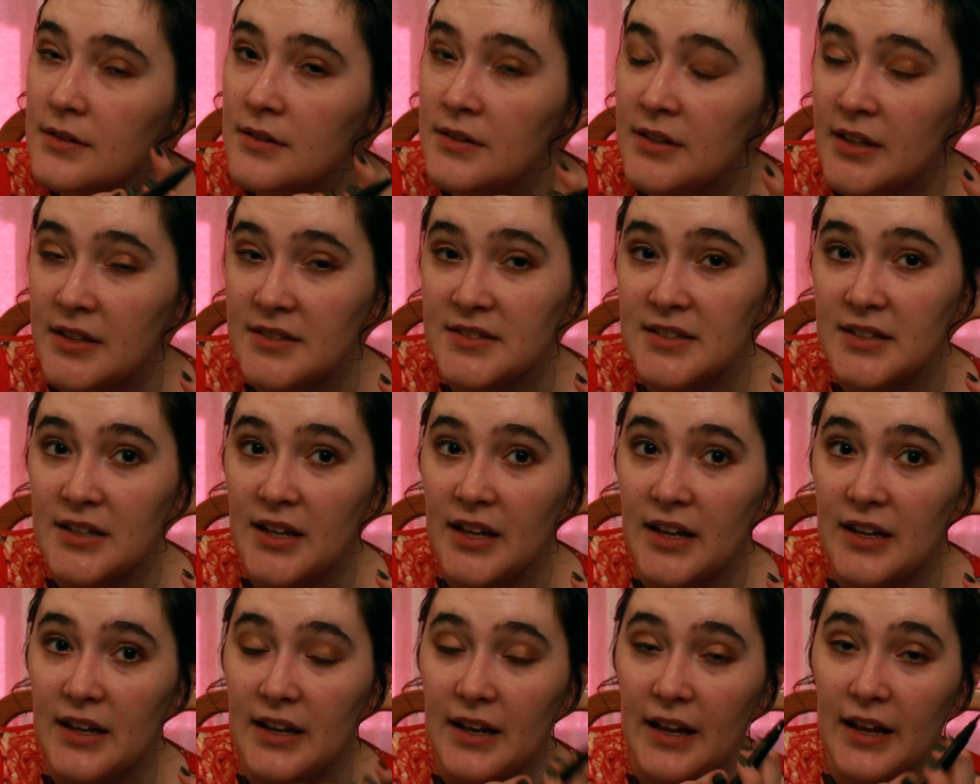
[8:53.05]

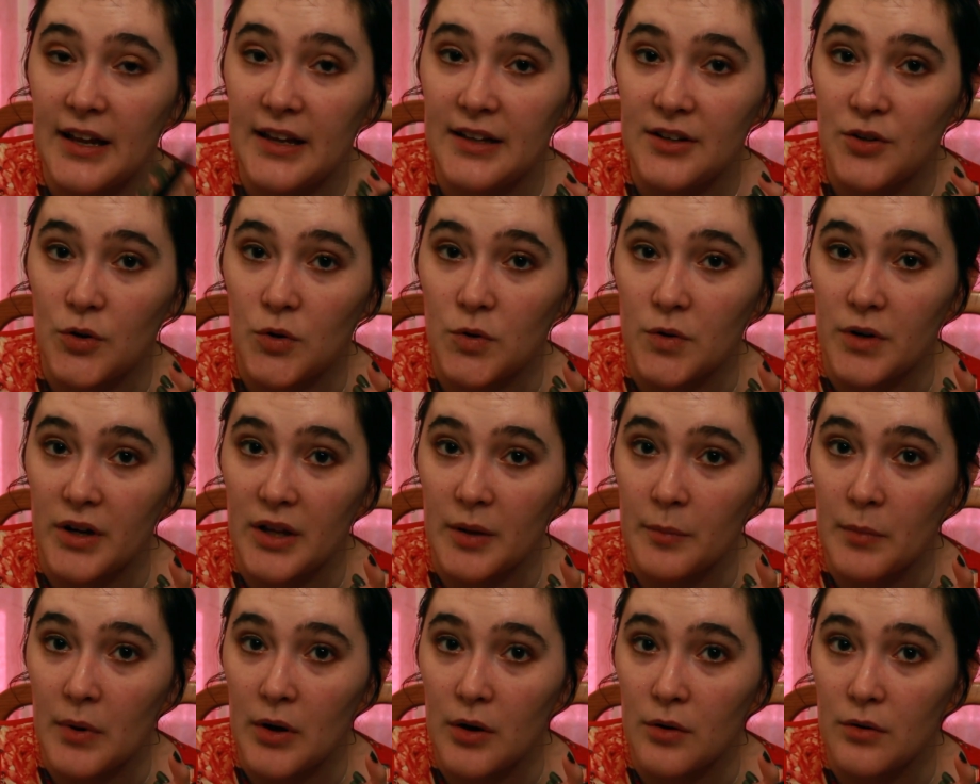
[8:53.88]
designated
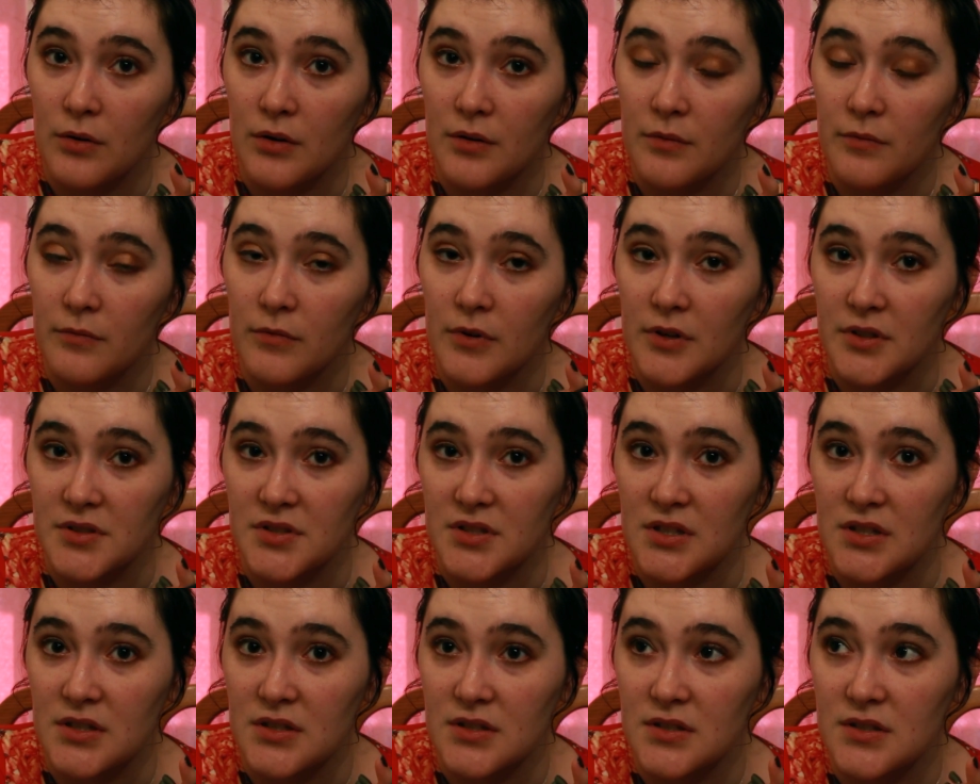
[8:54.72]
hand-holding mode
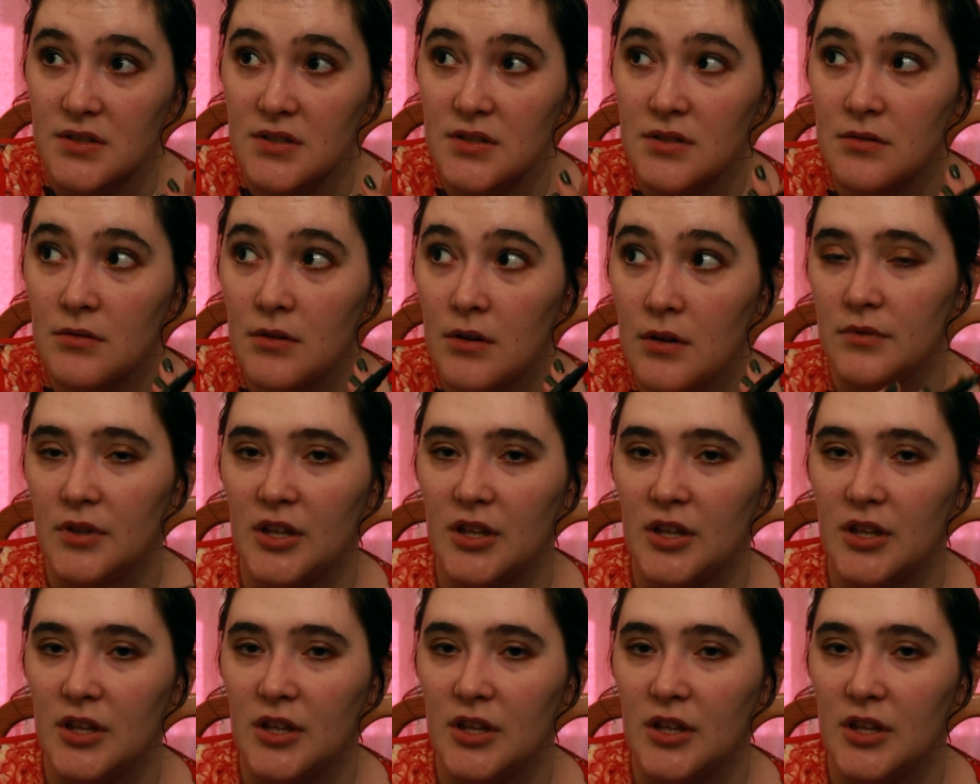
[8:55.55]
versus